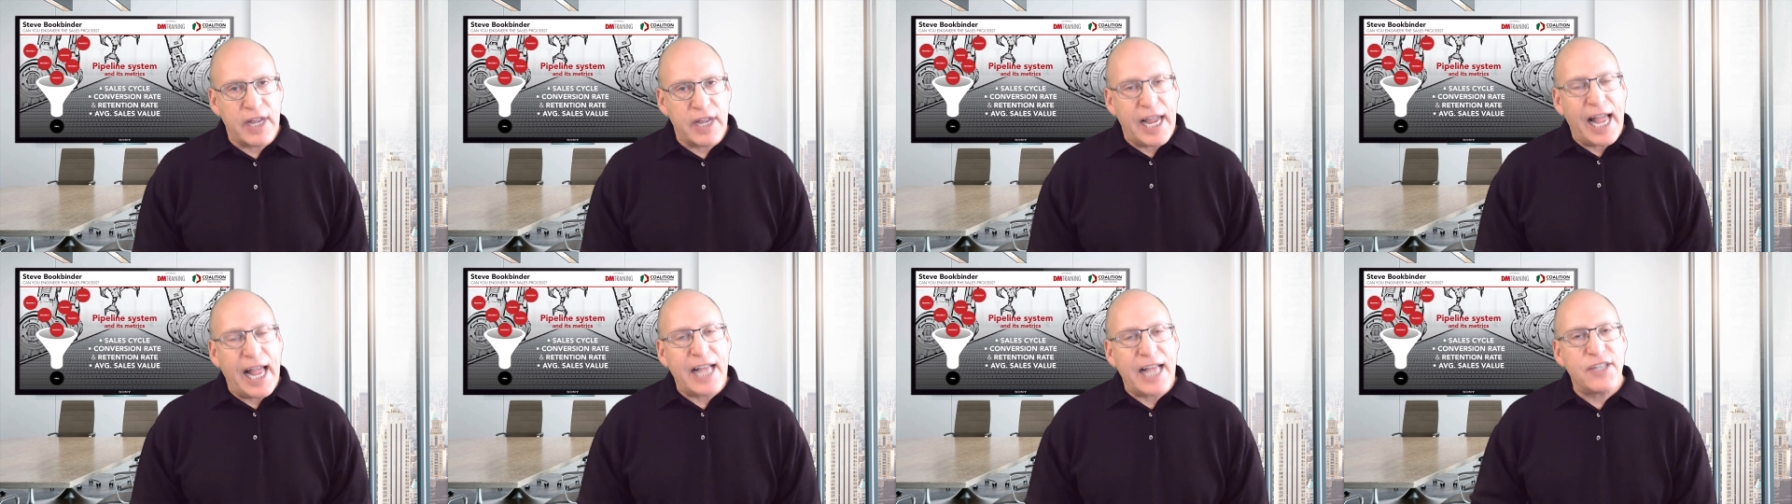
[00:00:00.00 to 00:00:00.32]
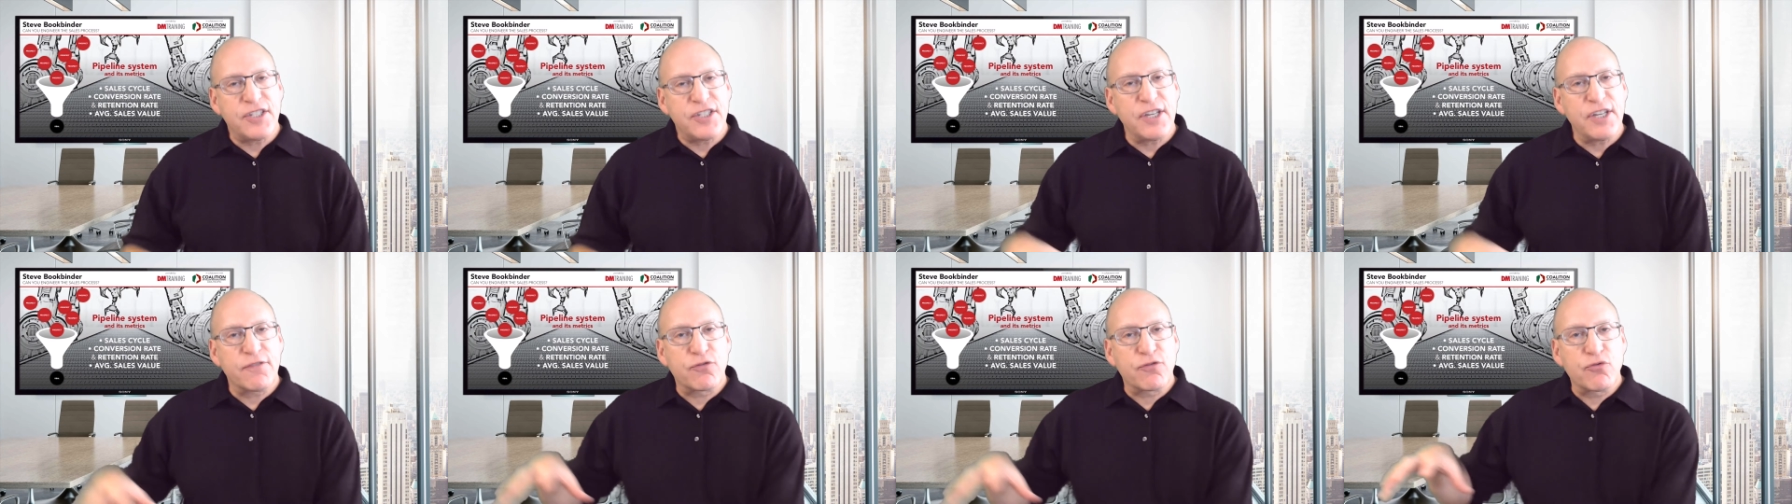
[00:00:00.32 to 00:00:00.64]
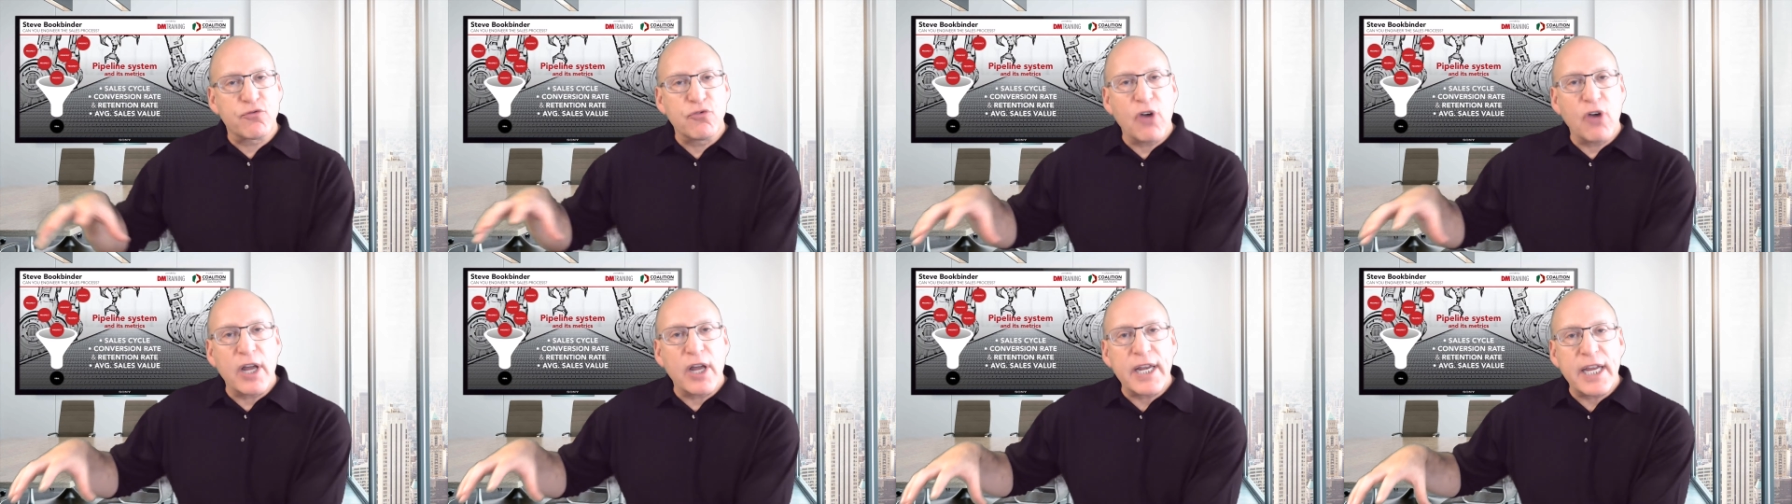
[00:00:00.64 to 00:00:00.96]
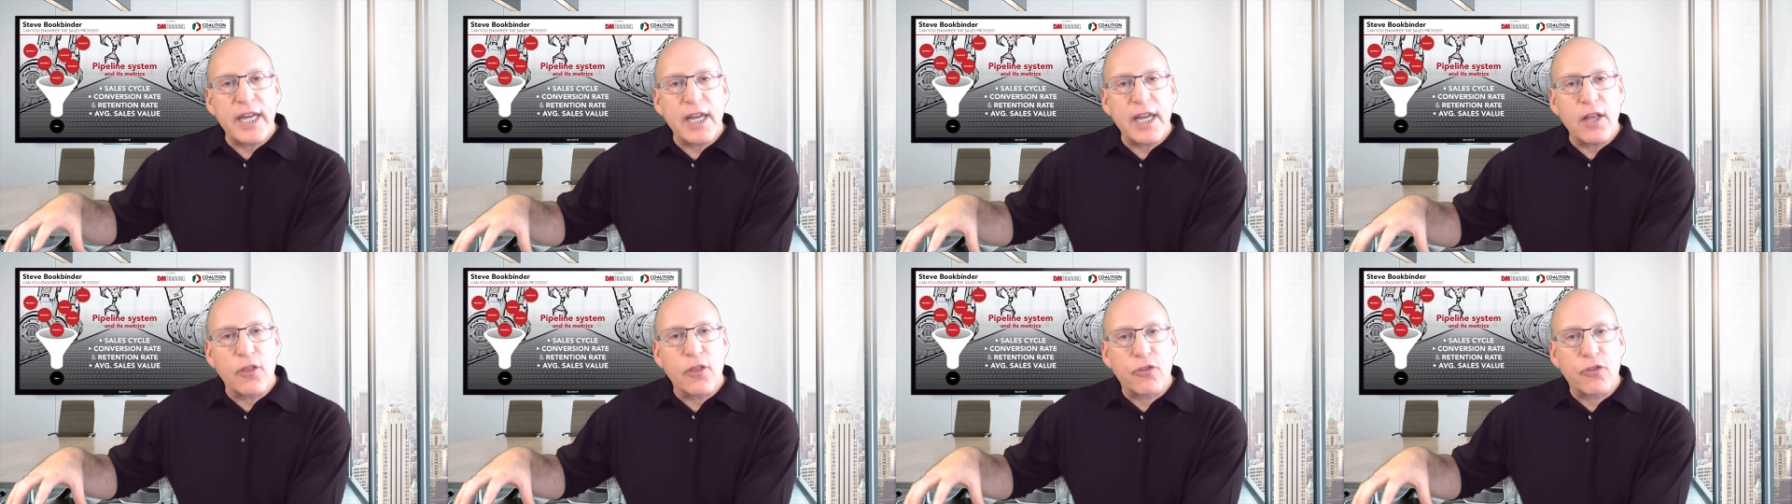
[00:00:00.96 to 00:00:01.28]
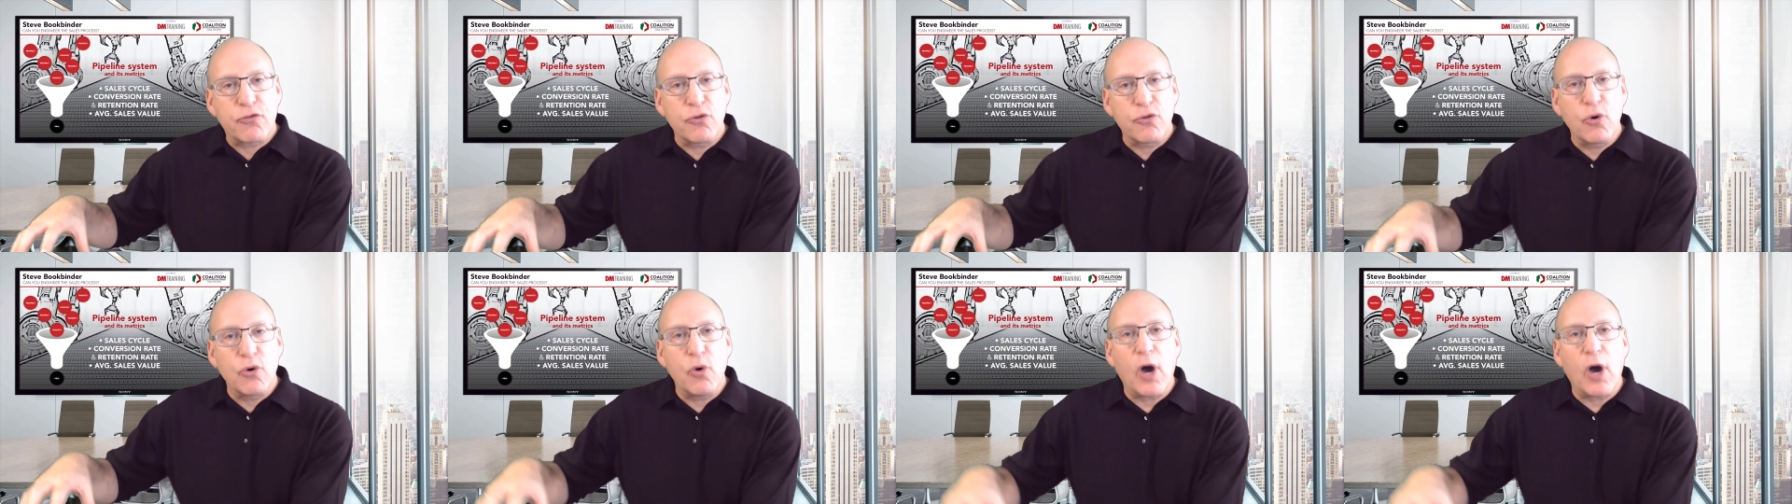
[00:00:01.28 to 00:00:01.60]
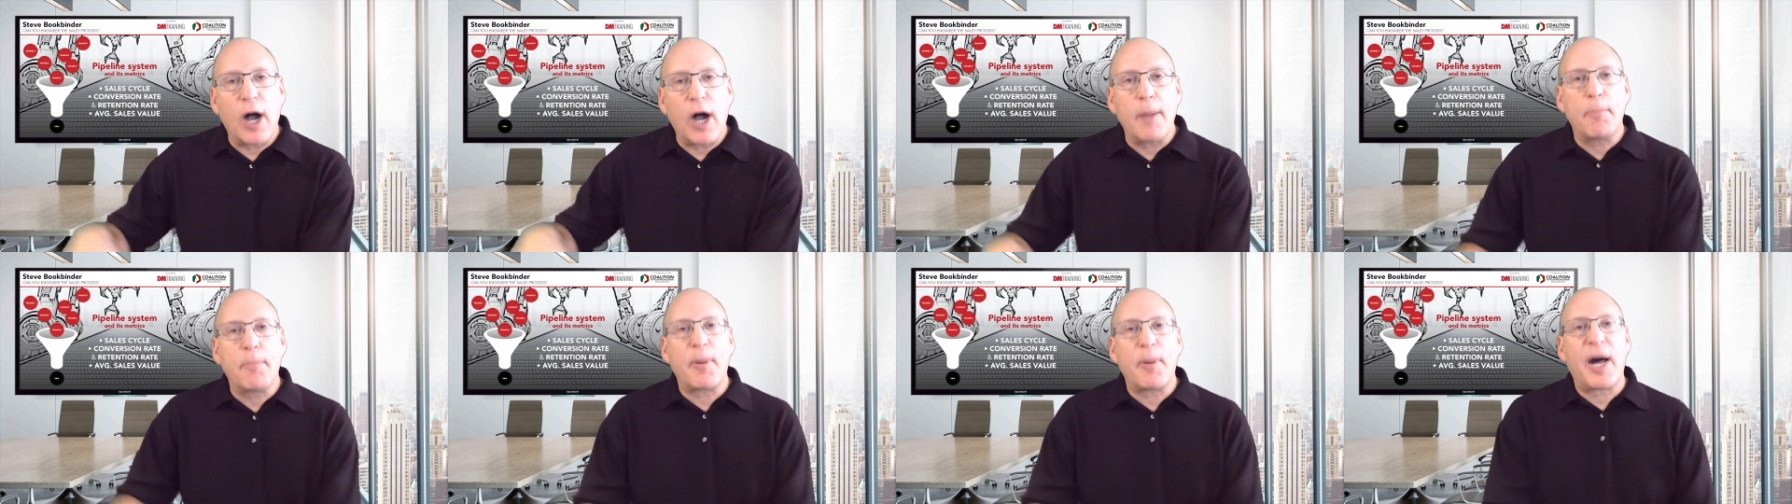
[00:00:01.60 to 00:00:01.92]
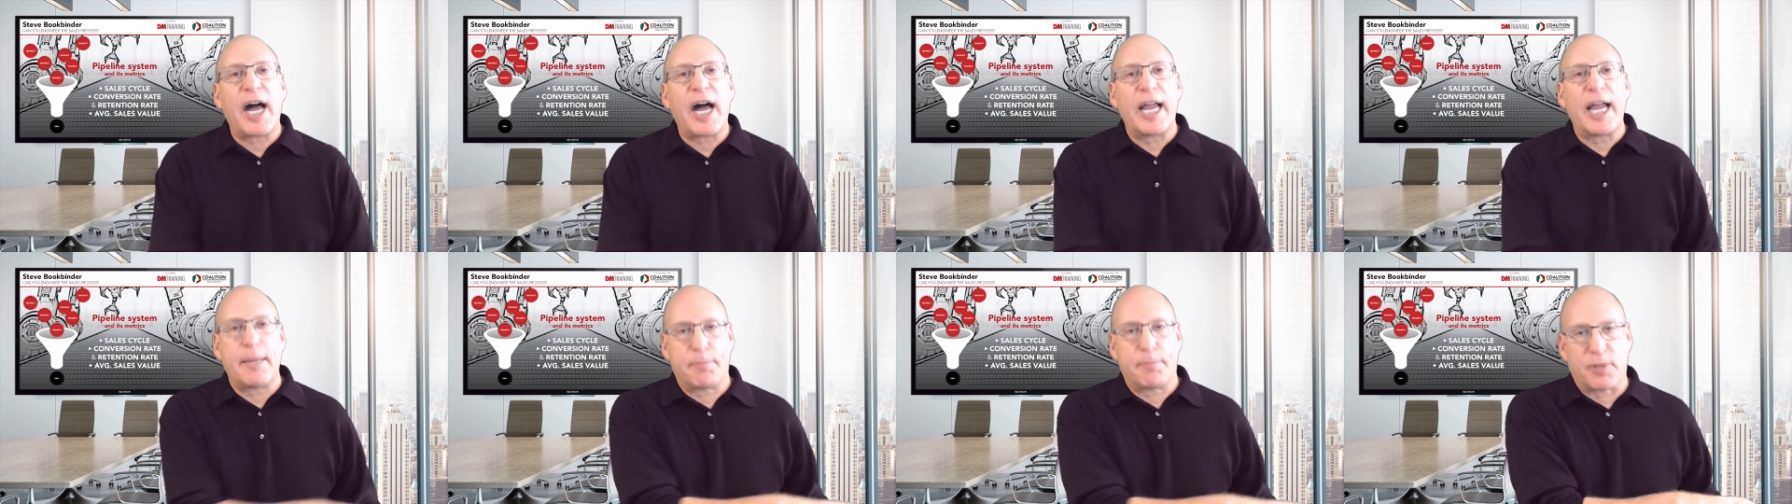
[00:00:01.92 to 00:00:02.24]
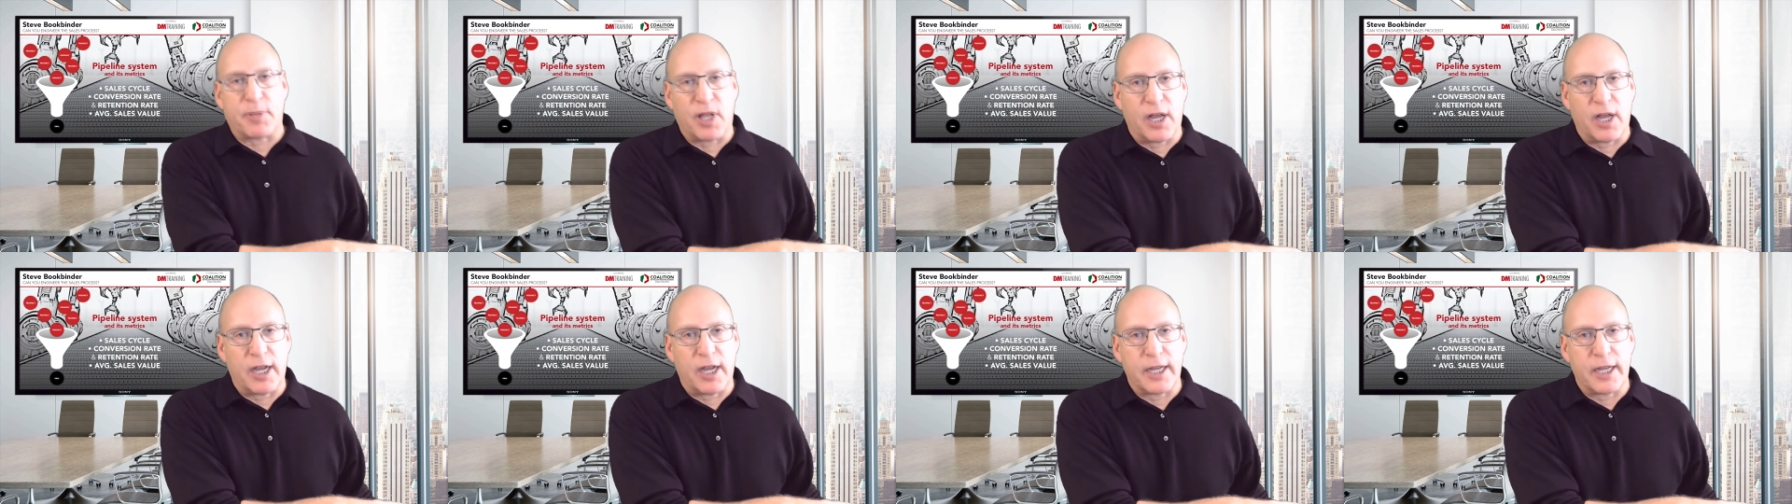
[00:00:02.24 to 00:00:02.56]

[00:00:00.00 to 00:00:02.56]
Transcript: as if running through a pipeline.